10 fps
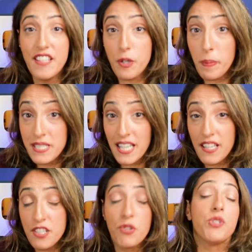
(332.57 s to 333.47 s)
And these are
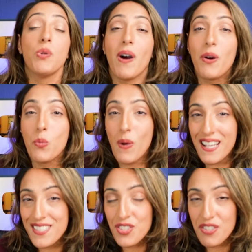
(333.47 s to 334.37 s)
particularly due to our
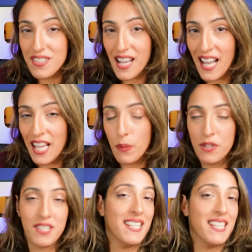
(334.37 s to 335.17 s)
Western diet, which